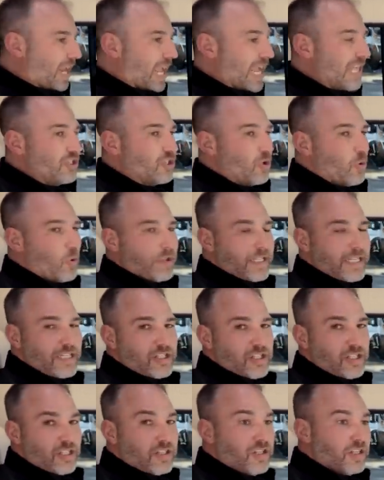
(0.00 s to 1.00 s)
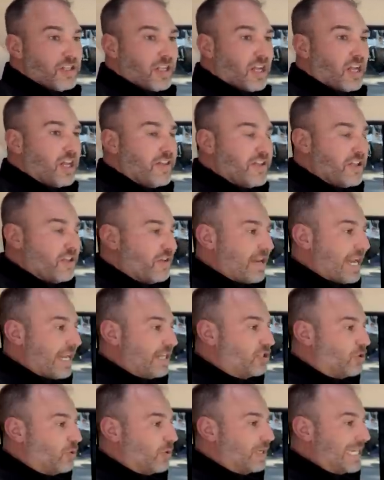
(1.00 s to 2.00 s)
I saw one these uh, the other
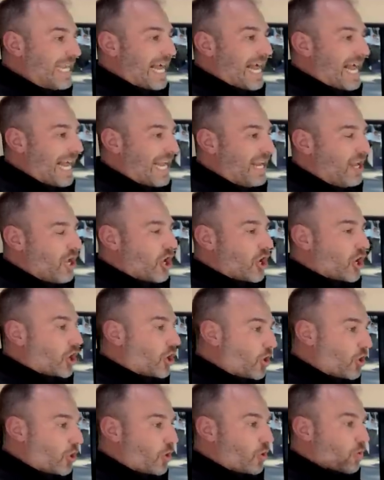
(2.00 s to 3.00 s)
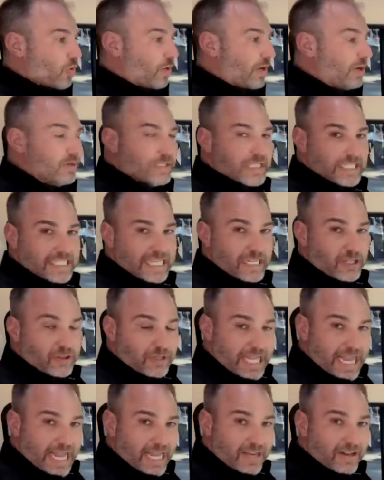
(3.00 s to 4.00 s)
day to a guy who he was a single
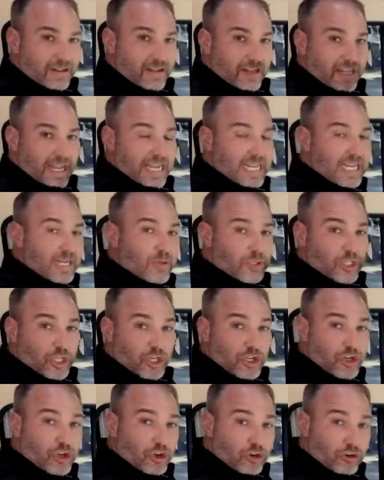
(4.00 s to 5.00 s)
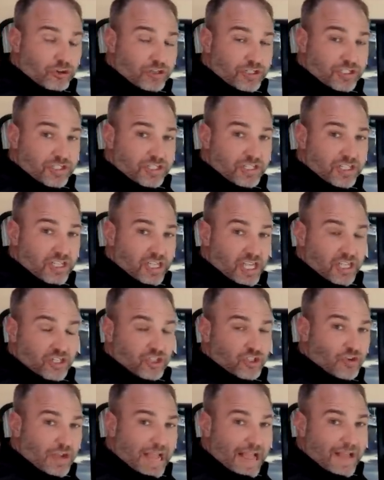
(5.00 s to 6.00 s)
dad and he mm-hmm. was a nurse, a
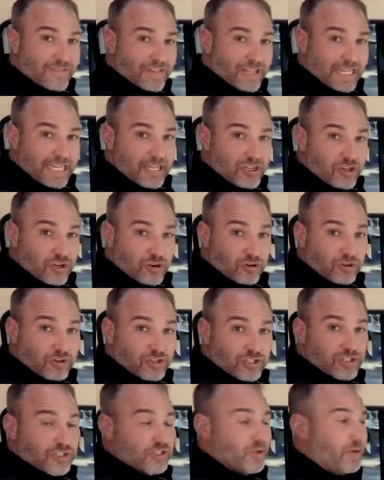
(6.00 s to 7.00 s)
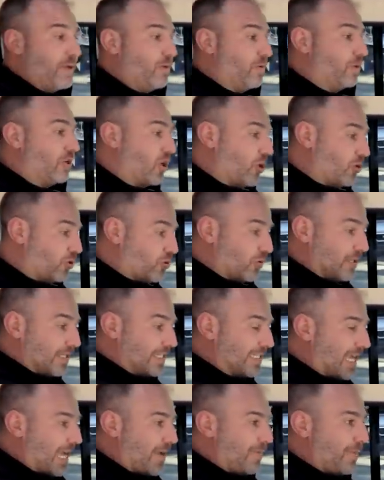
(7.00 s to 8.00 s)
traveling nurse. So okay. he would go to an
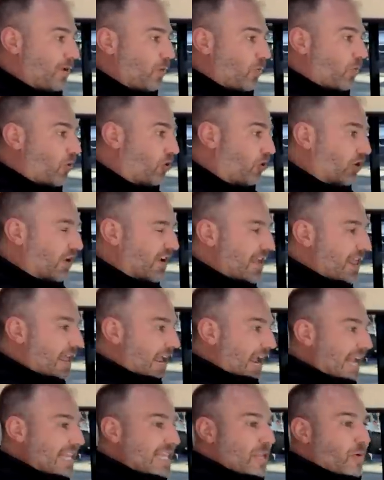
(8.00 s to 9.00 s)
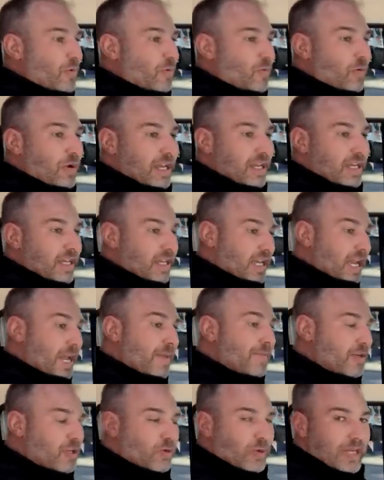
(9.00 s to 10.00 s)
assignment and work, and then when
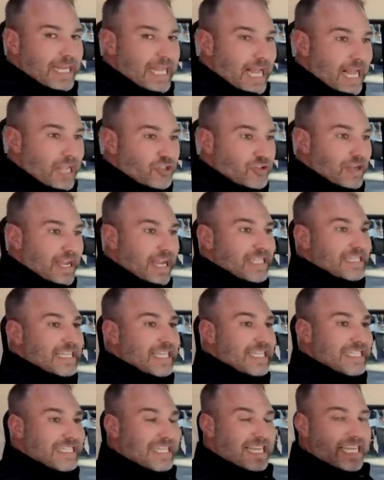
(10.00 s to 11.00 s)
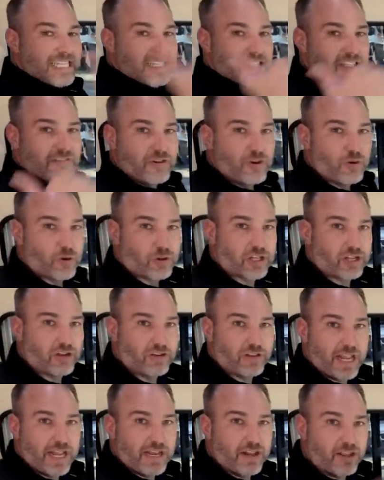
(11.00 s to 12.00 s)
in between contracts, his kids lived in North
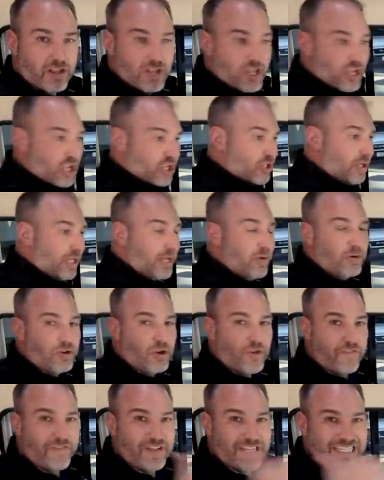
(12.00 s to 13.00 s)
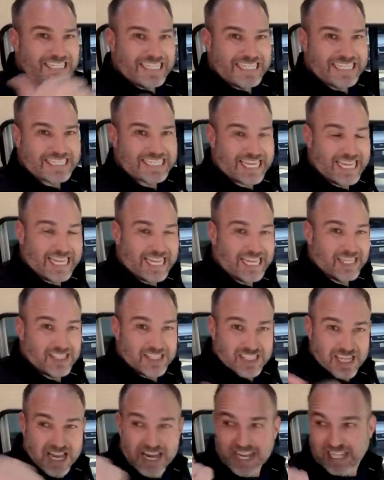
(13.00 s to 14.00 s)
Carolina, so he would go visit his
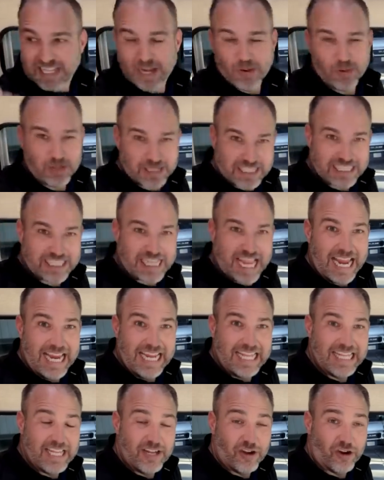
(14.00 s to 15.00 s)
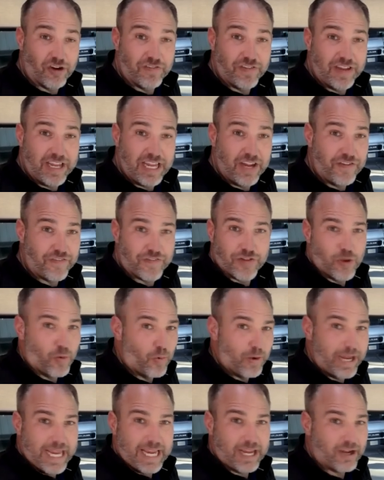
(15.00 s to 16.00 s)
kids. Oh. They would stay in the RV for the
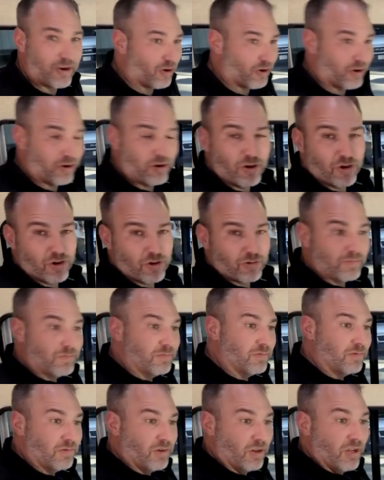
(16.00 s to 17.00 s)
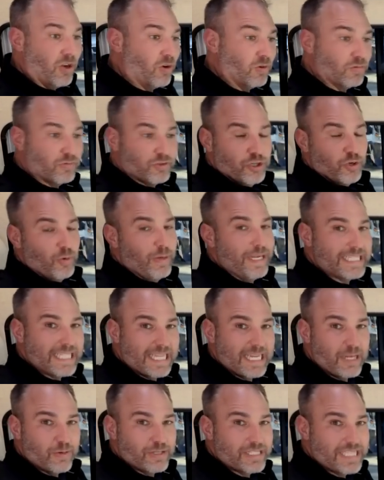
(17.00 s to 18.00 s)
week or, yeah. Mm-hmm. or or two weeks
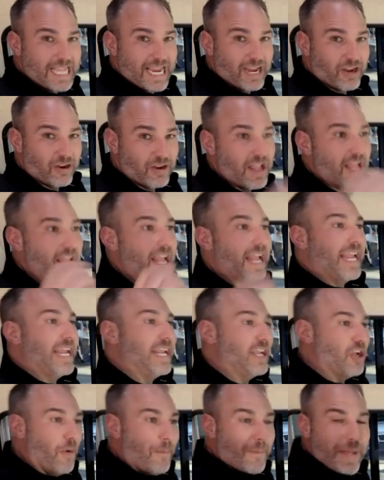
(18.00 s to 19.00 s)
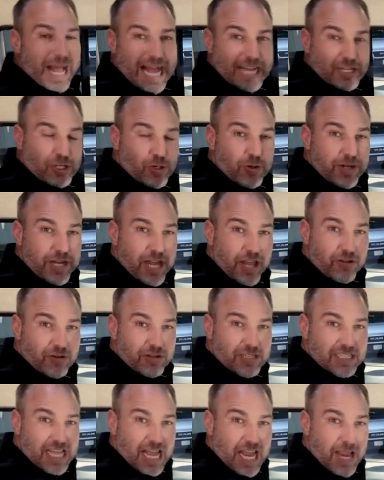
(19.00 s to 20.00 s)
that he was there. He'd go back to another
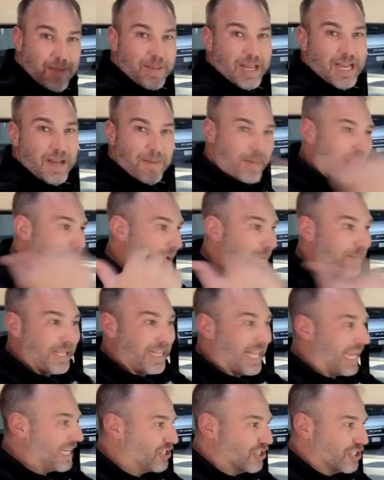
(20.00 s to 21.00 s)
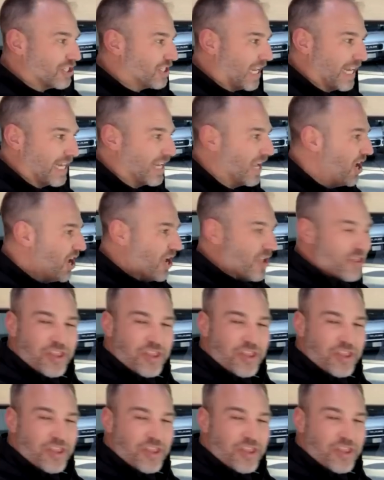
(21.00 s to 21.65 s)
assignment, and I mean, like just like yeah.